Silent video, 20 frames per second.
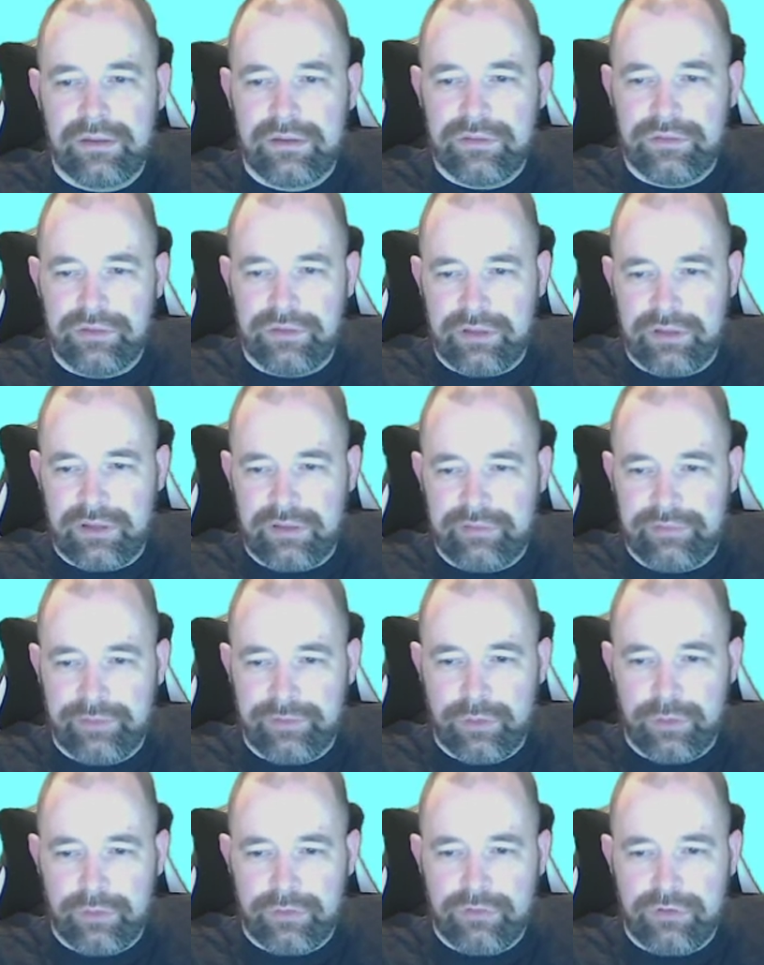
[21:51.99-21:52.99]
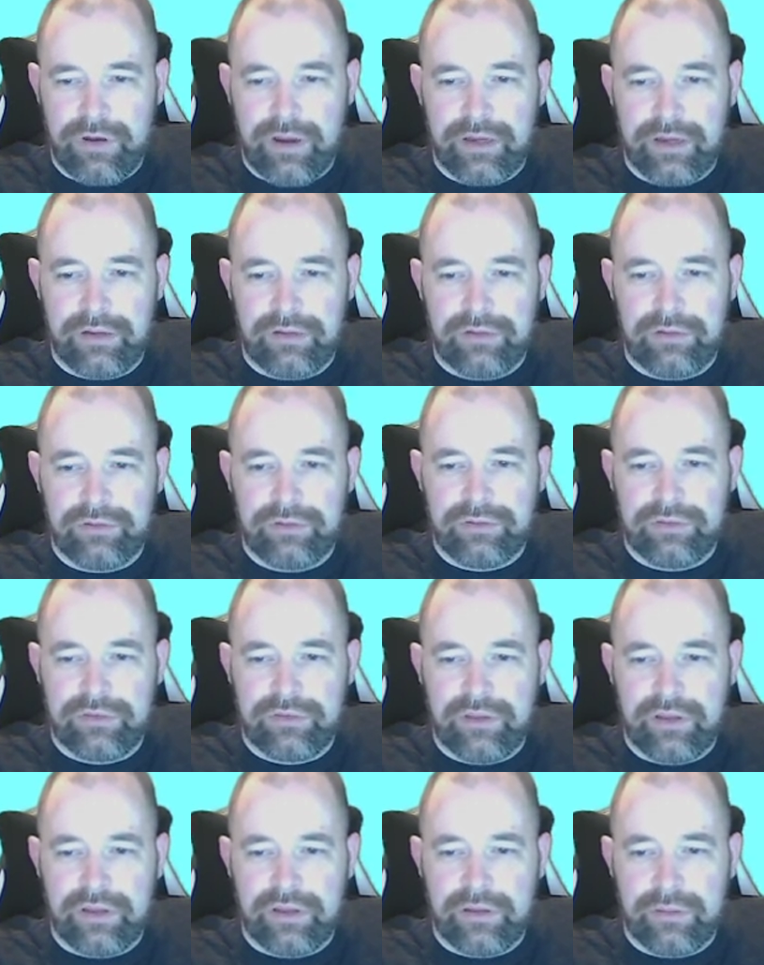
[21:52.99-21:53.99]
So you can have 4 triangles
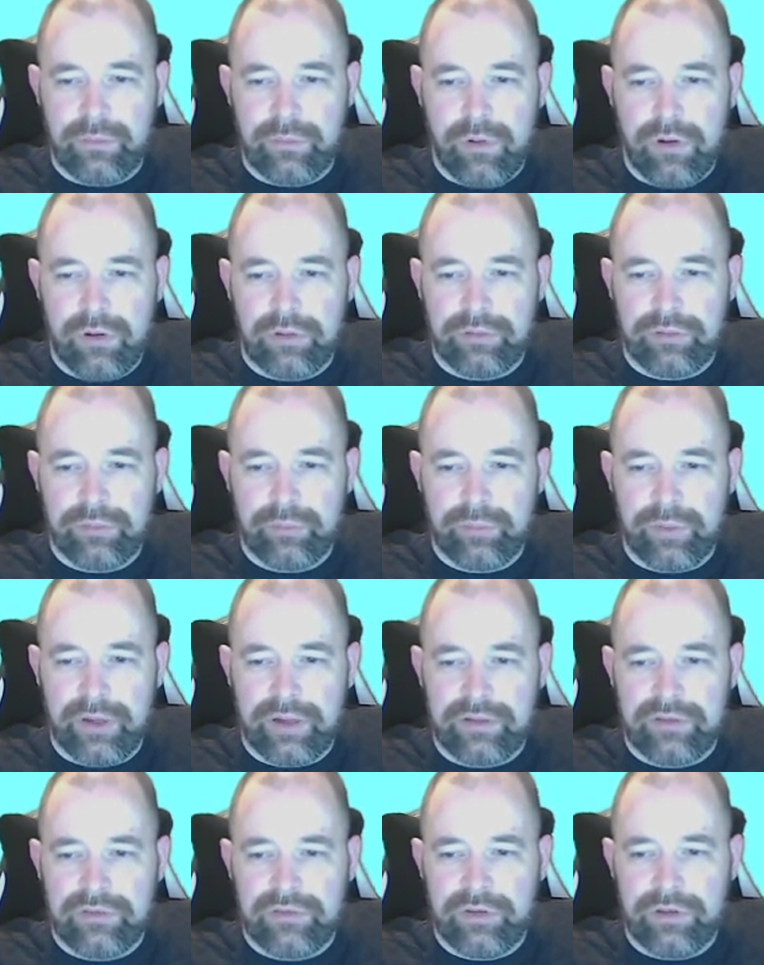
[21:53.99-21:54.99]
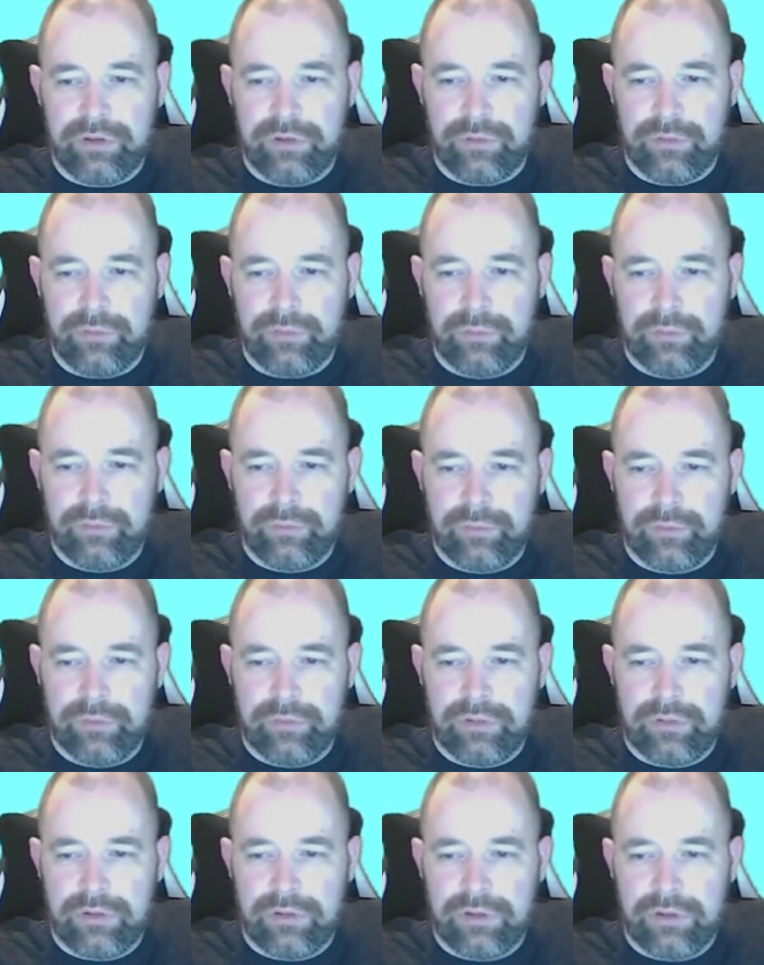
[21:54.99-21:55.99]
that are 1 by 2,
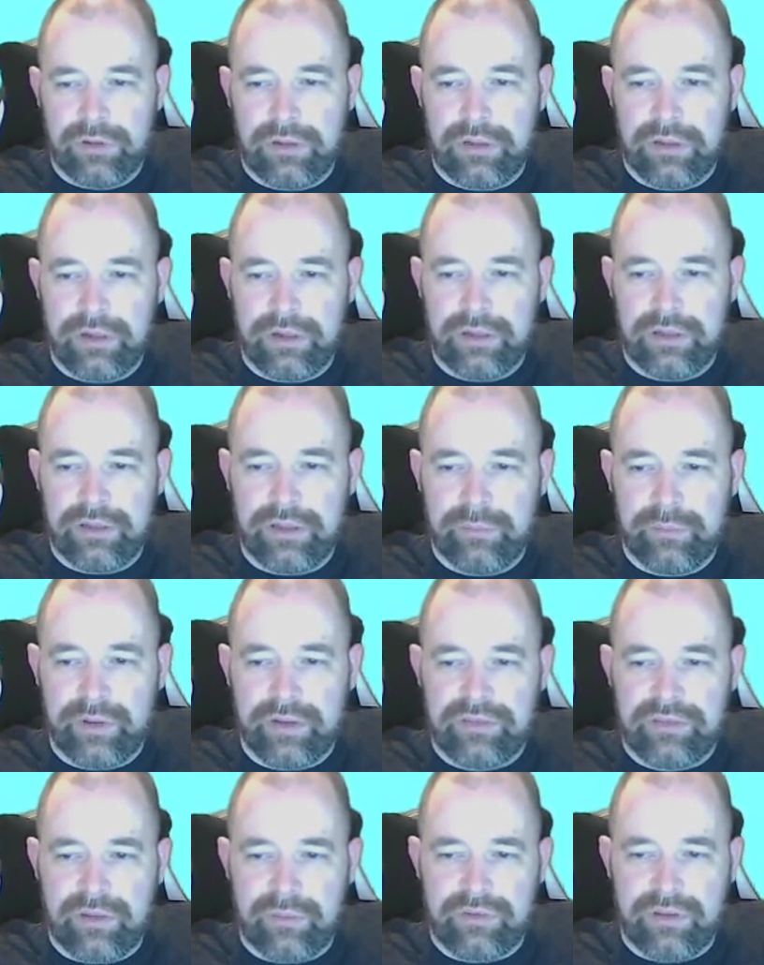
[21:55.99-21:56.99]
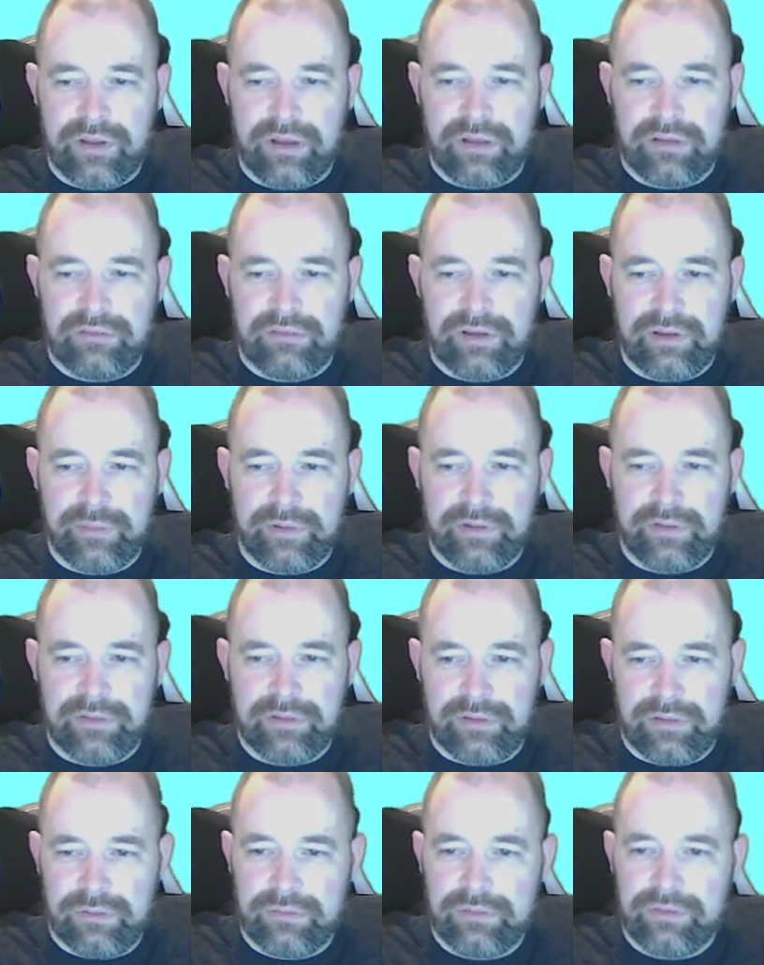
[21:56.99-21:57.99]
and then base times height divided by
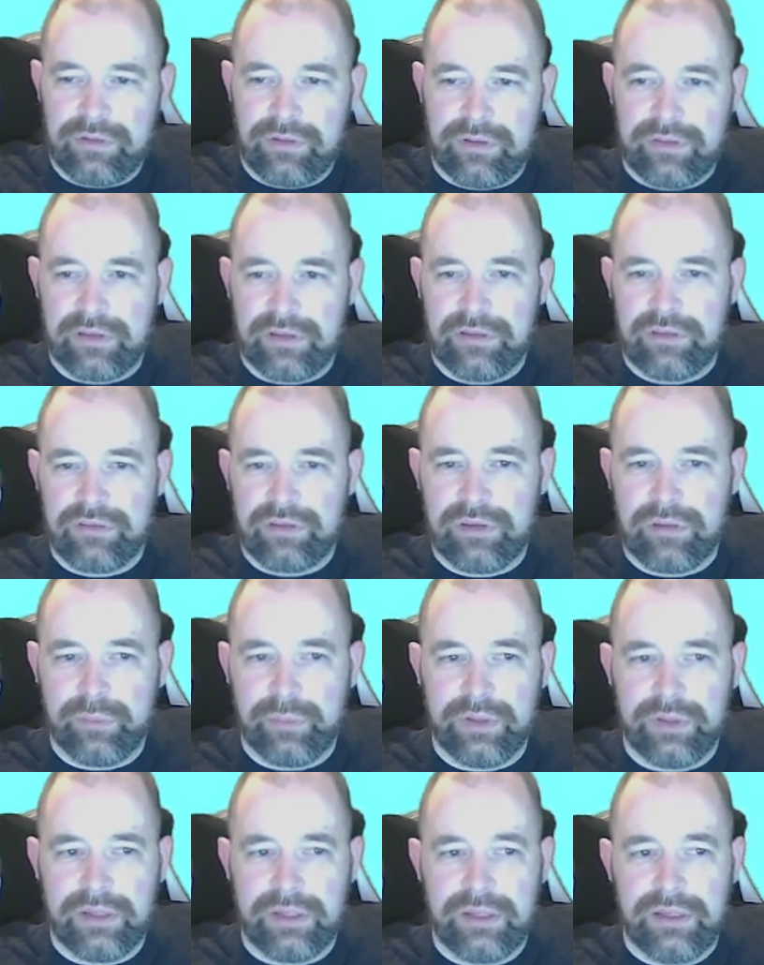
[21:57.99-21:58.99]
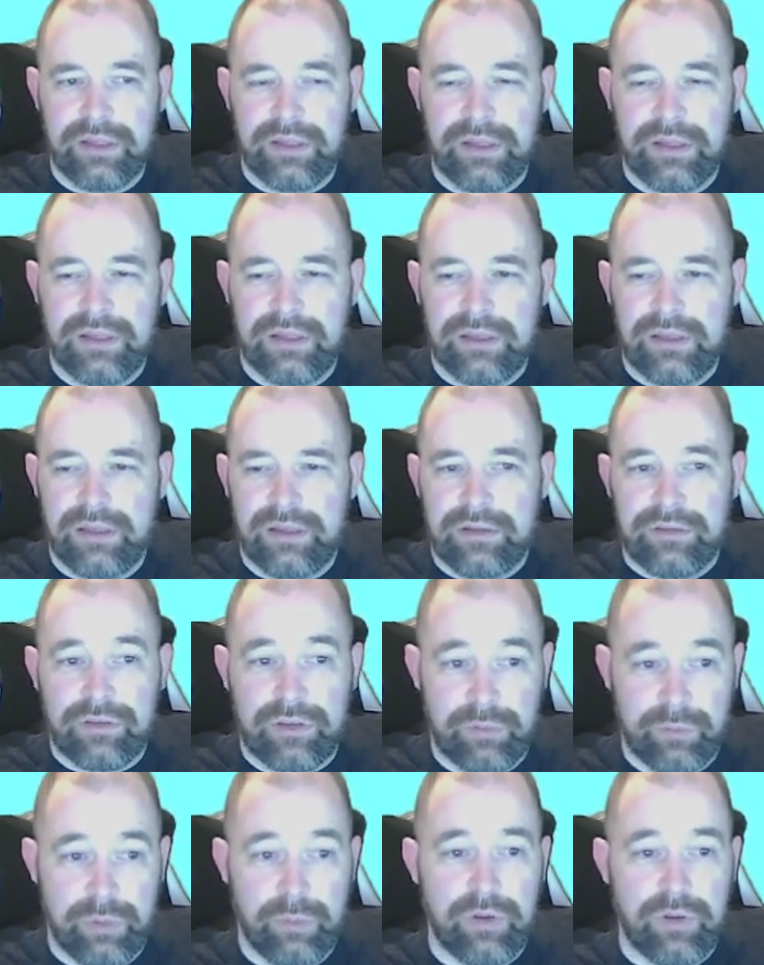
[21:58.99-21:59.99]
2. So I think it's going to be
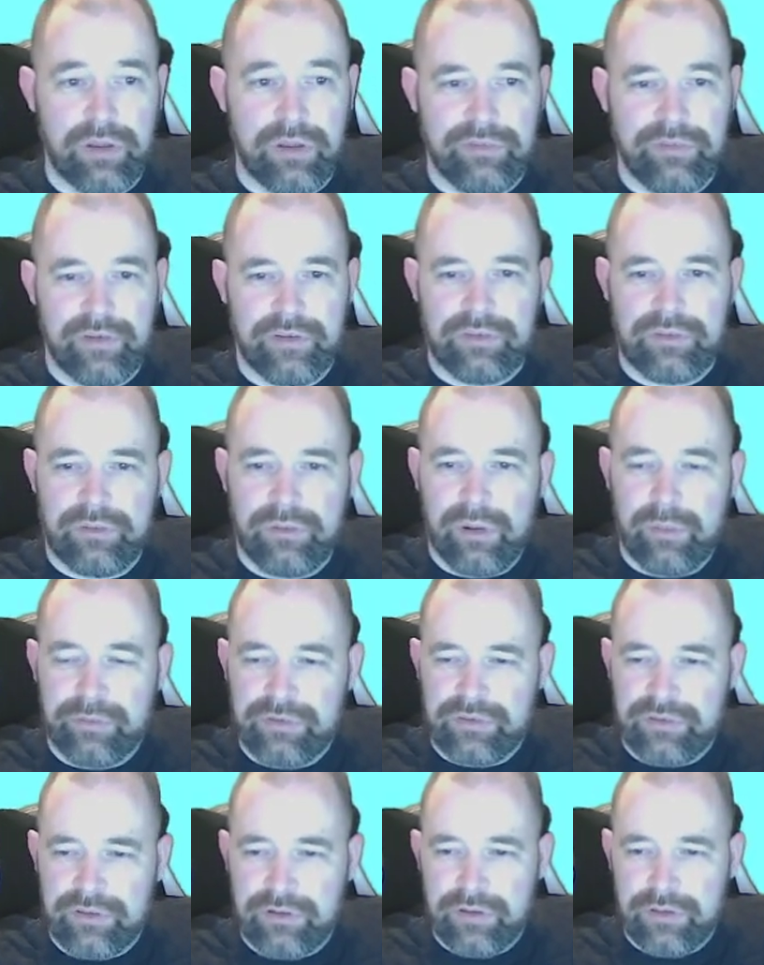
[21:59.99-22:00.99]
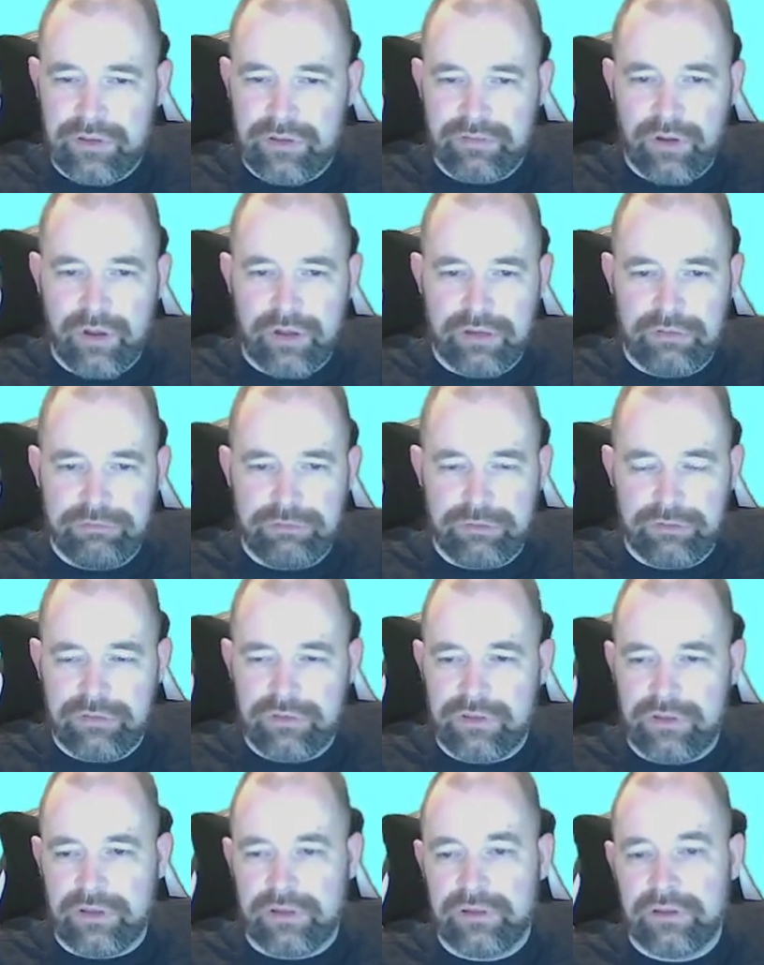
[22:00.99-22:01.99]
one of the first 2 options. I don't think you've got any
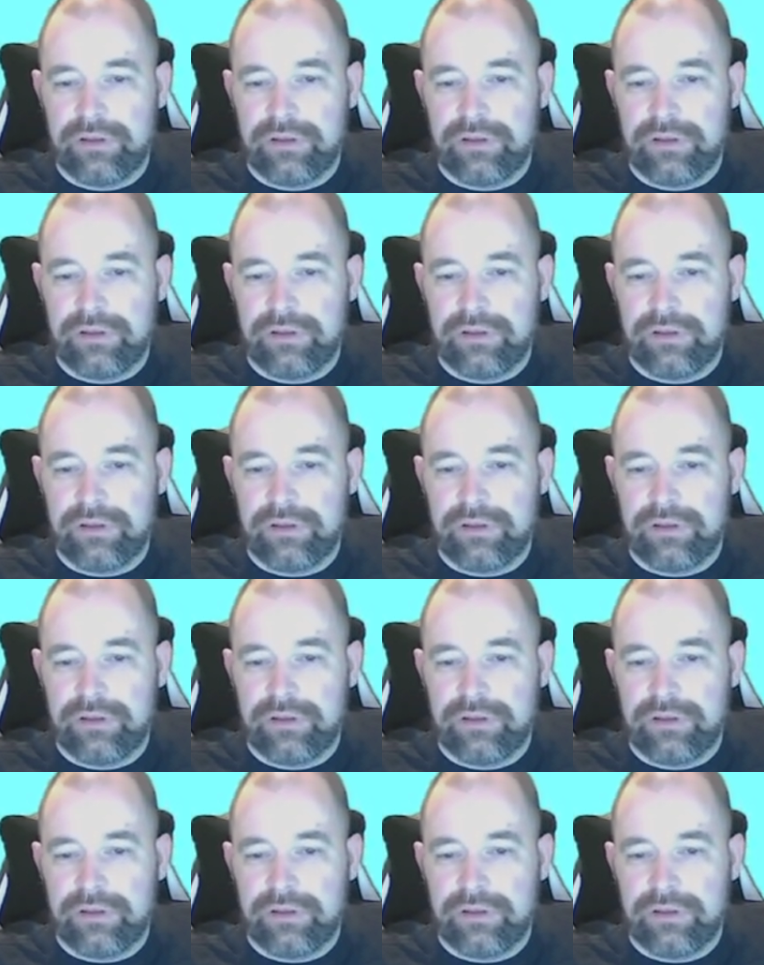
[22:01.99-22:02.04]
roots there.